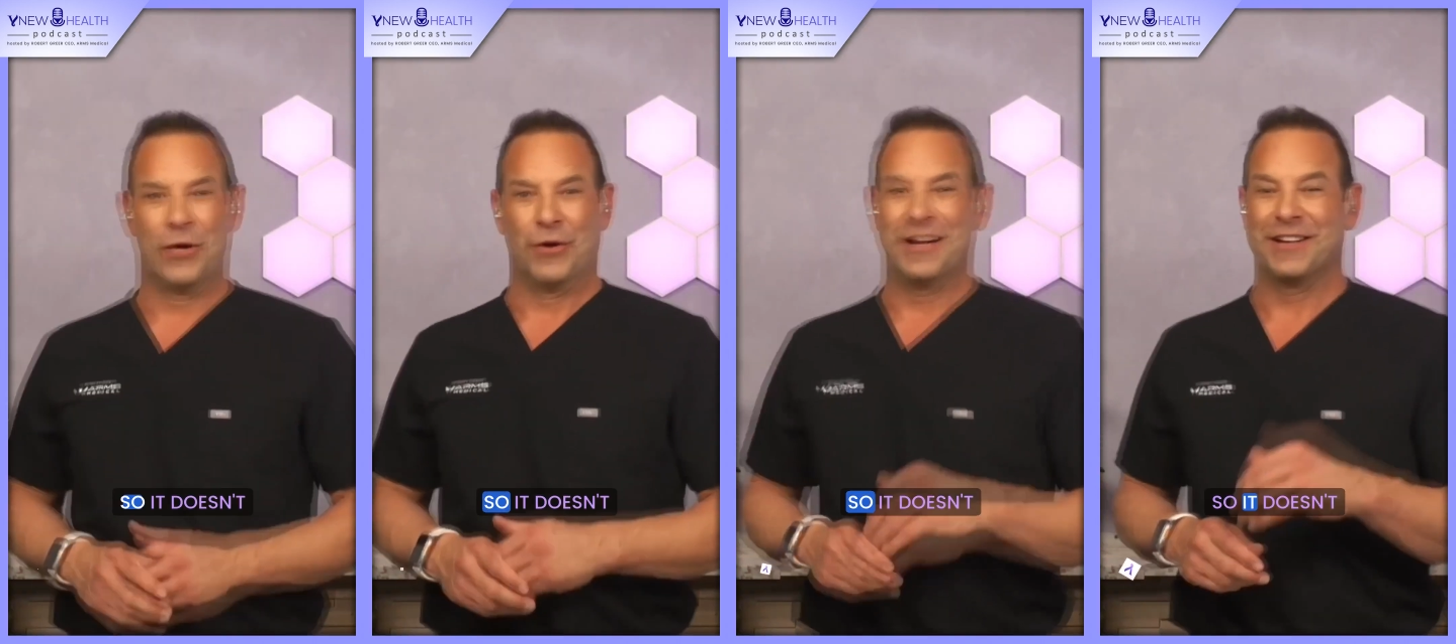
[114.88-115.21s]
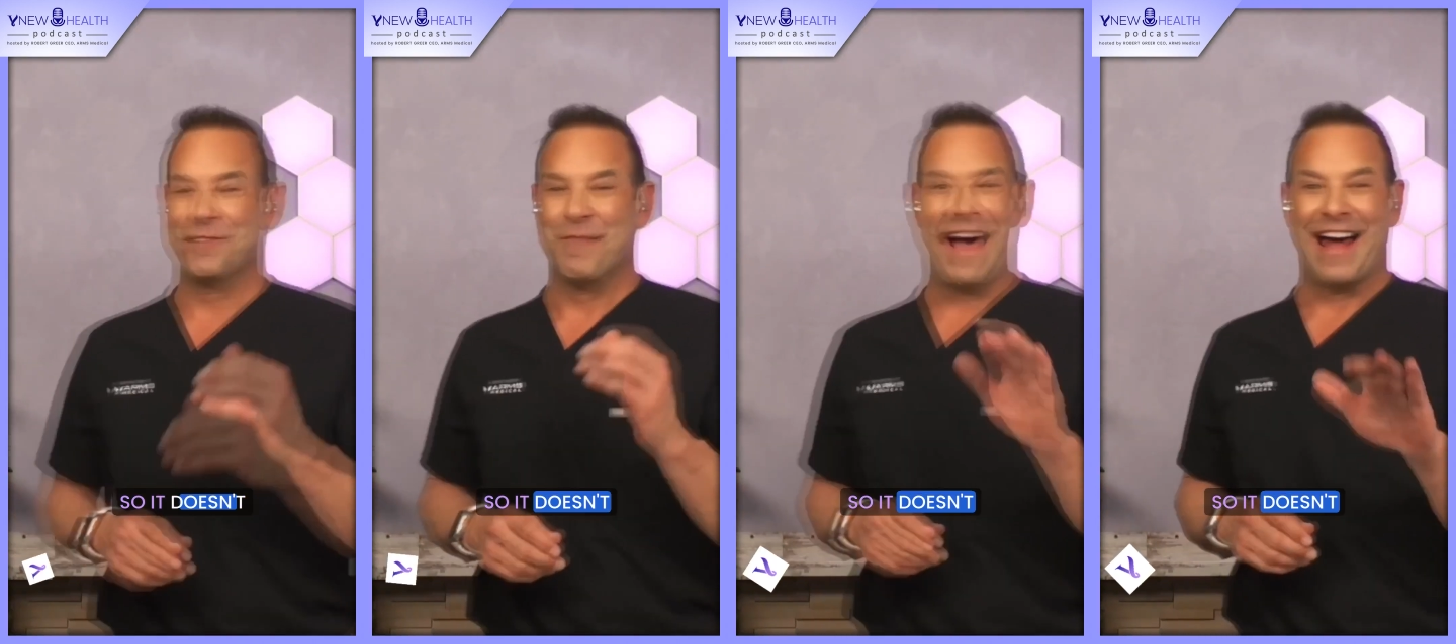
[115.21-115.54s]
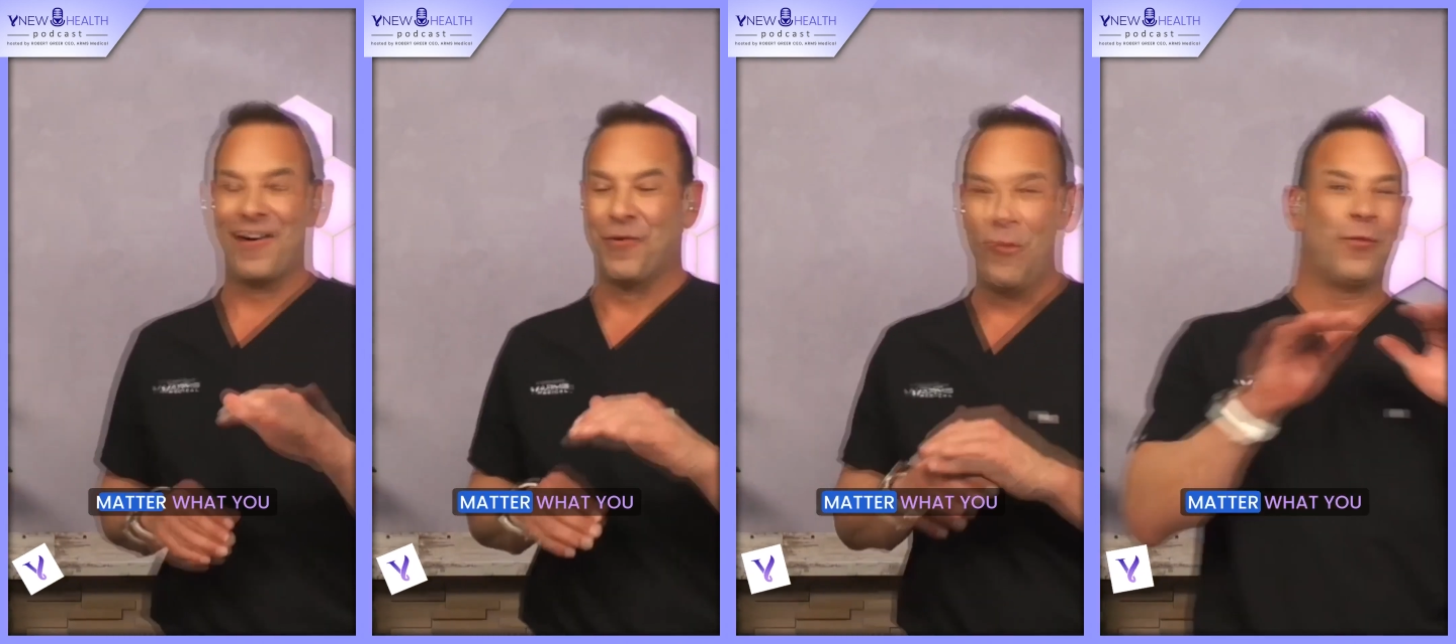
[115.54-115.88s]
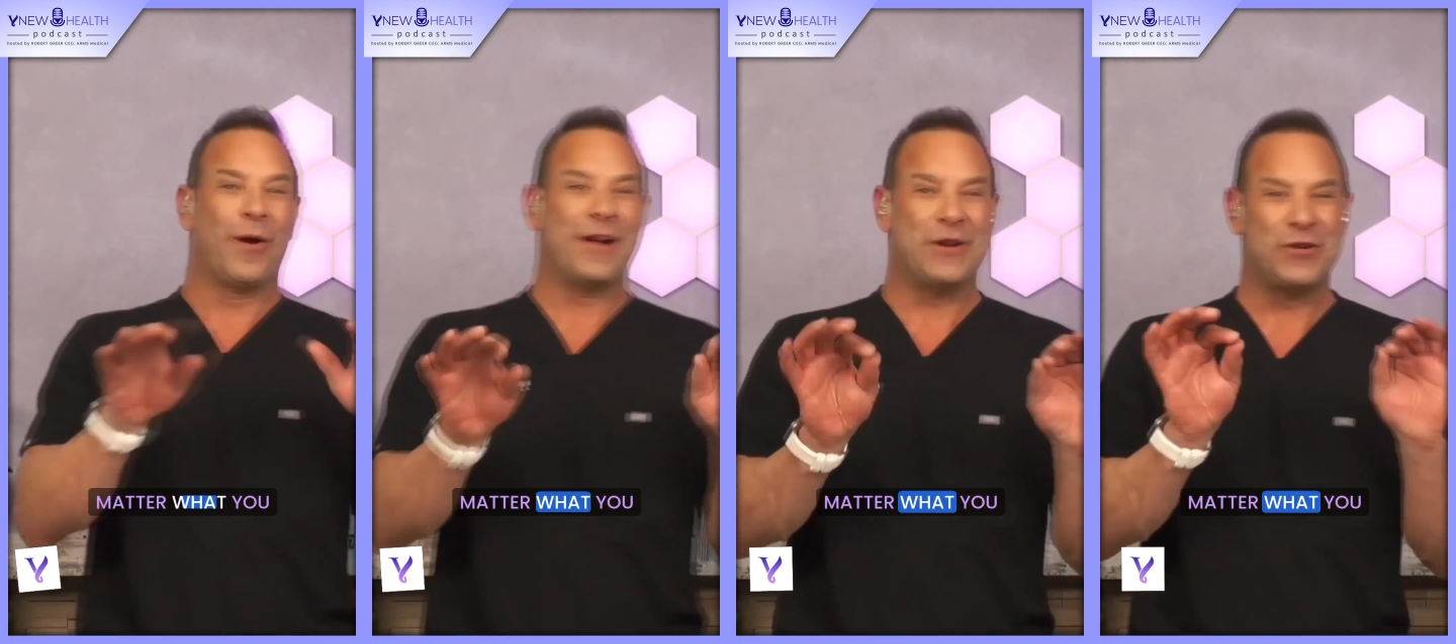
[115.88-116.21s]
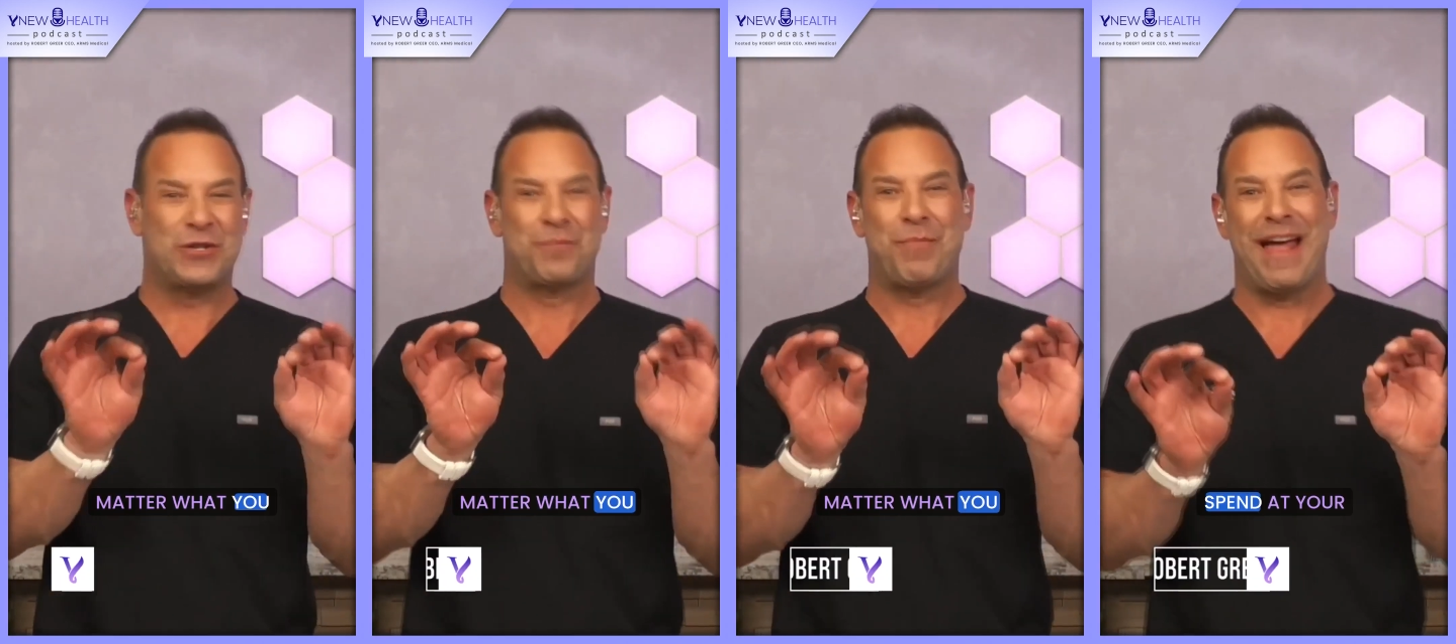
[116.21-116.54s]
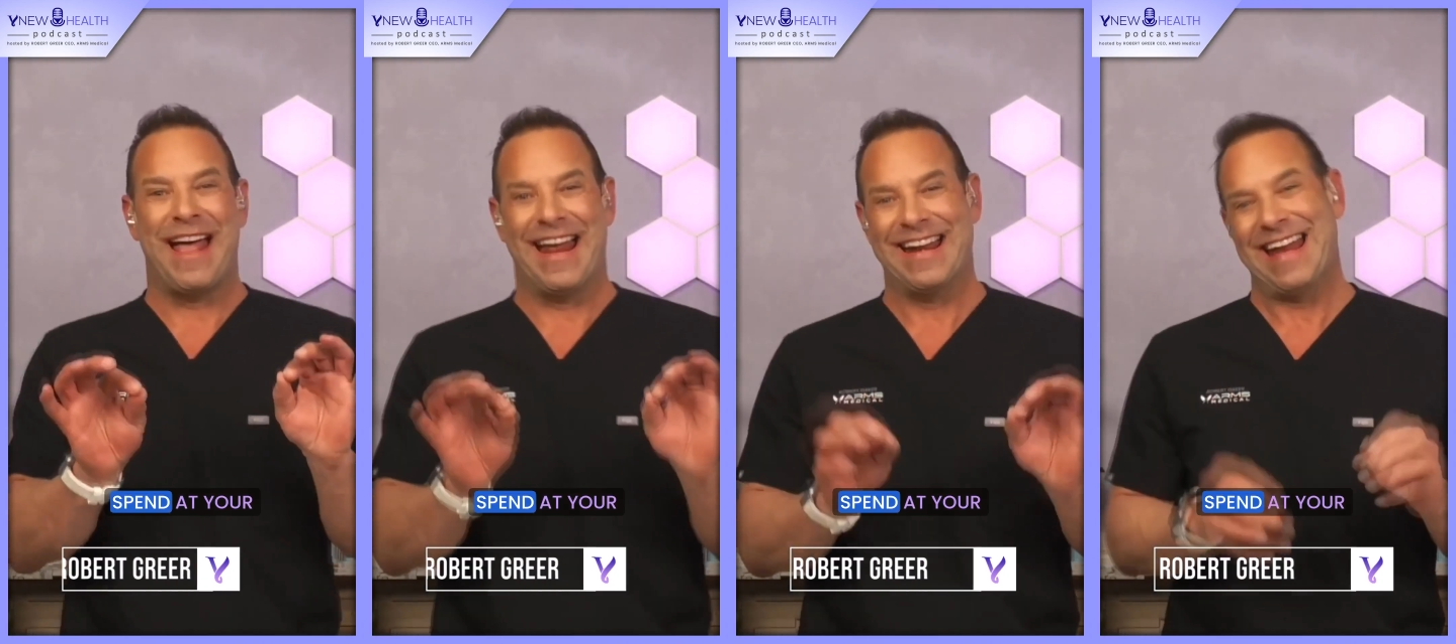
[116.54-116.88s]
So it doesn't matter what you
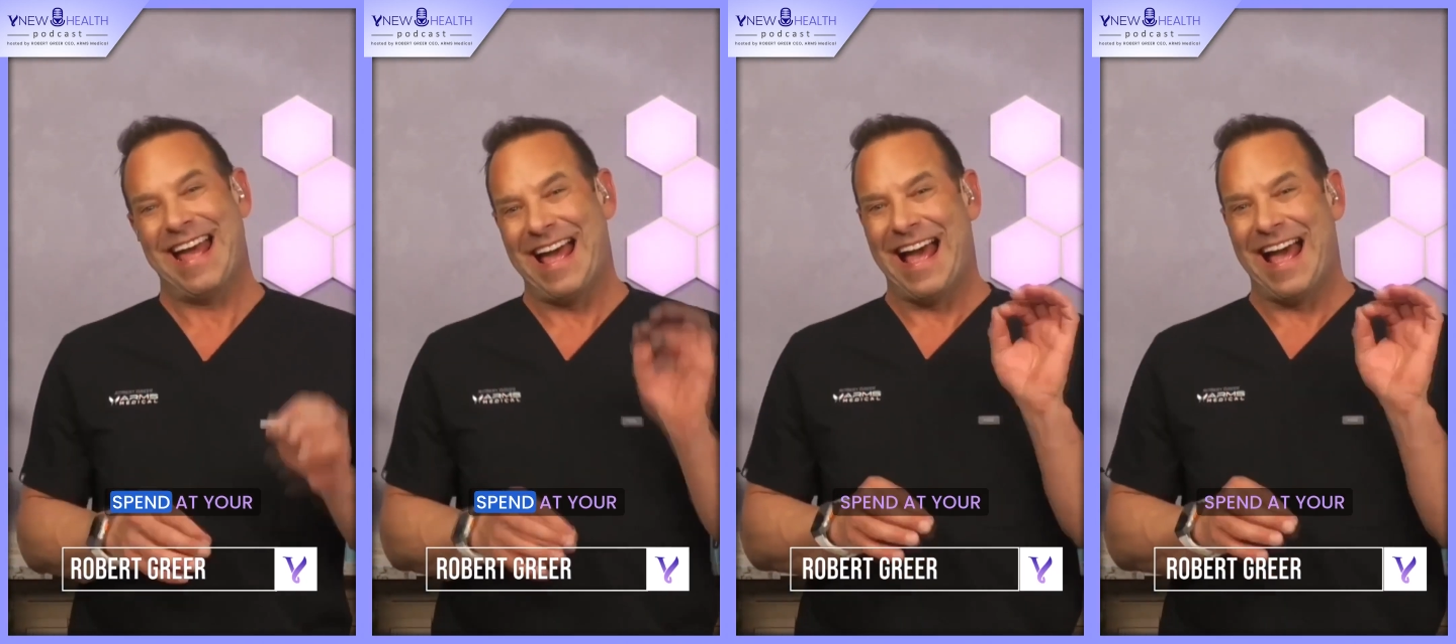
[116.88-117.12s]
spend